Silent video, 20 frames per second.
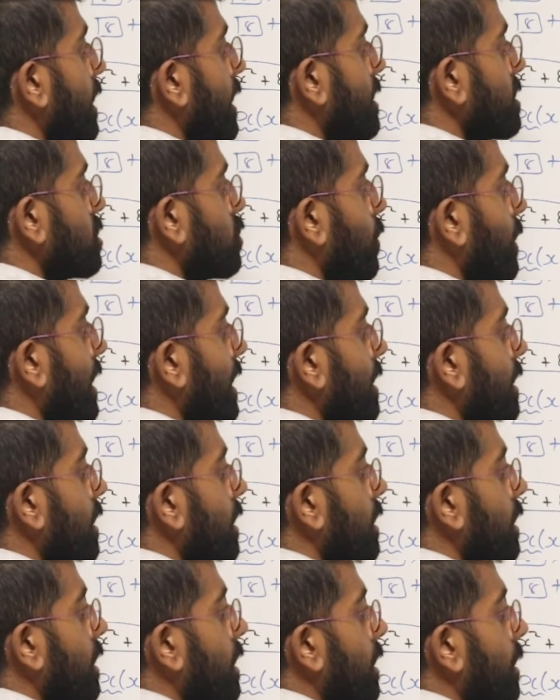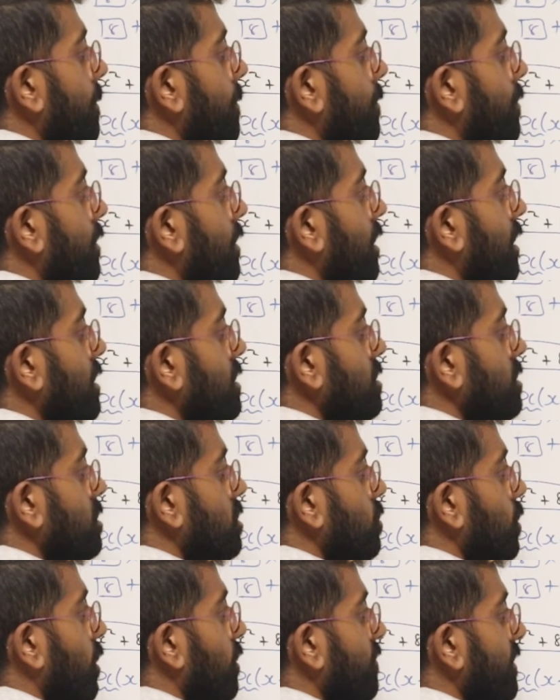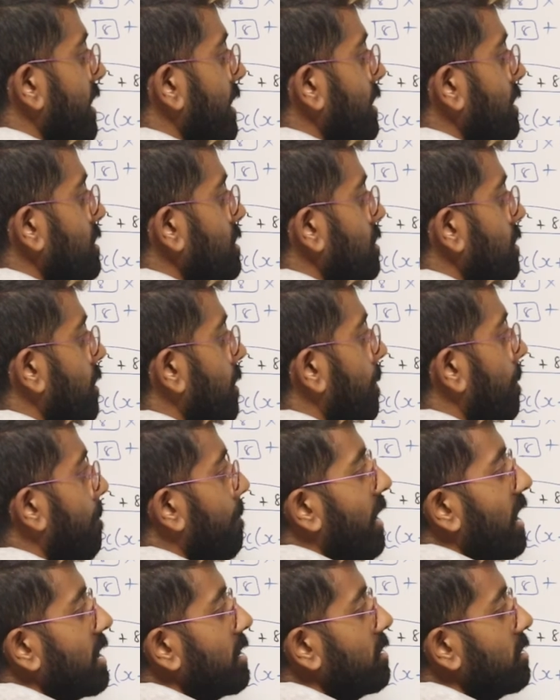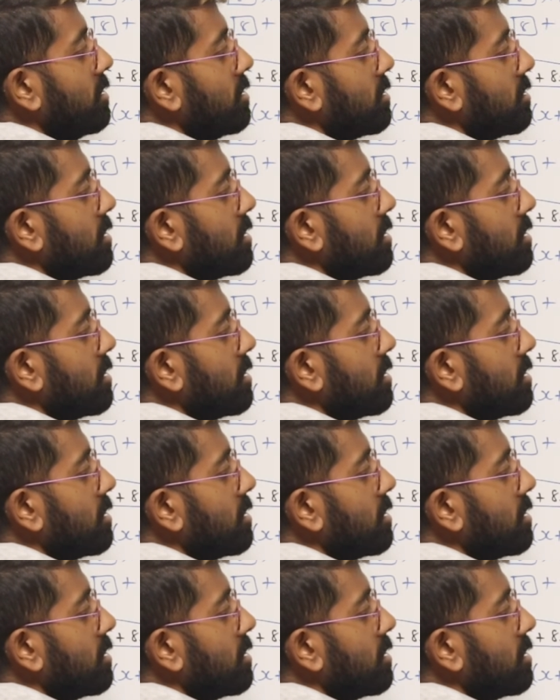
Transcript: x squared plus 12x minus